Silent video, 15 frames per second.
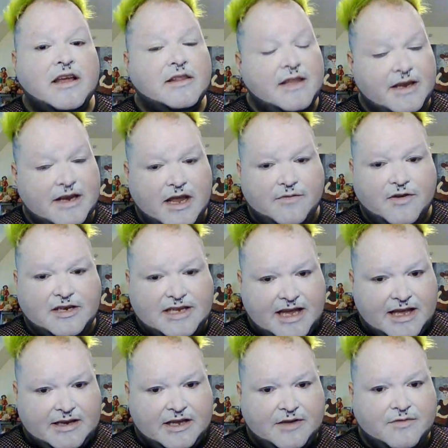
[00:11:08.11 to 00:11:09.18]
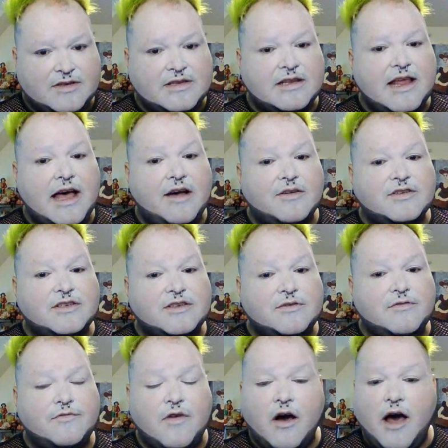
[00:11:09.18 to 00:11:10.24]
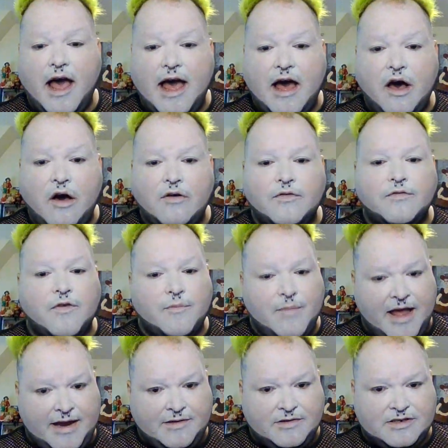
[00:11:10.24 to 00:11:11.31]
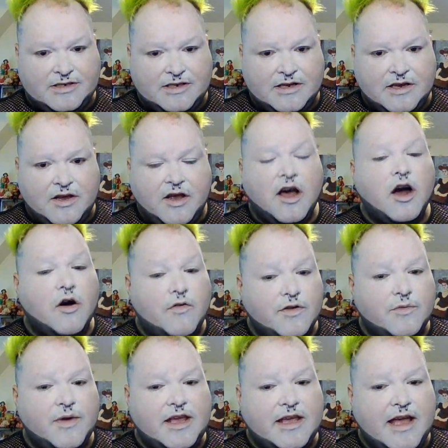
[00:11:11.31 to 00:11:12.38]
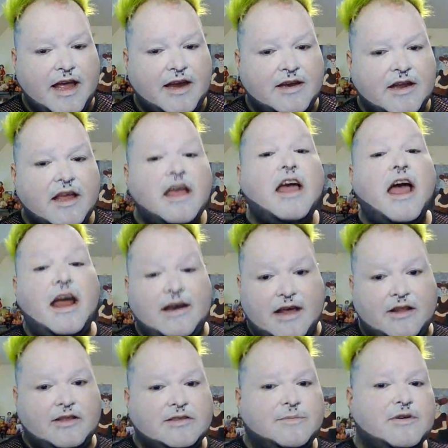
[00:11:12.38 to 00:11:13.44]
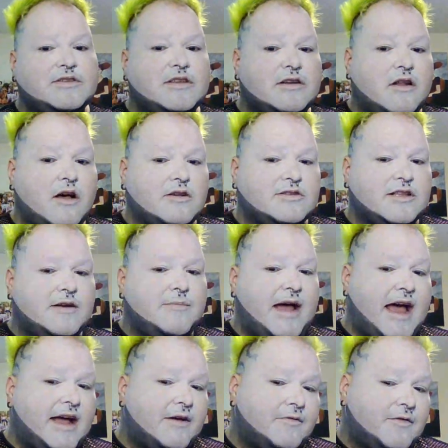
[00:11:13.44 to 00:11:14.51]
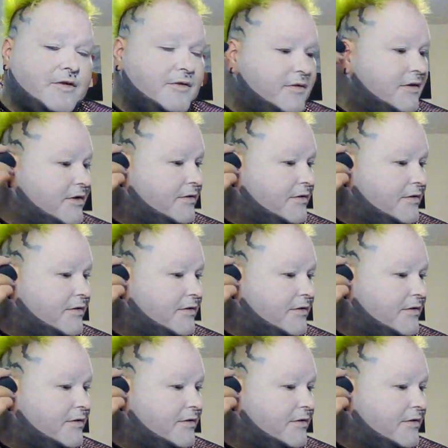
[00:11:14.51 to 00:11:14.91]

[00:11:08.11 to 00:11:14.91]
They never did. It was allowed to thaw out, ferment over the weekend, and now this person lost their bag of food.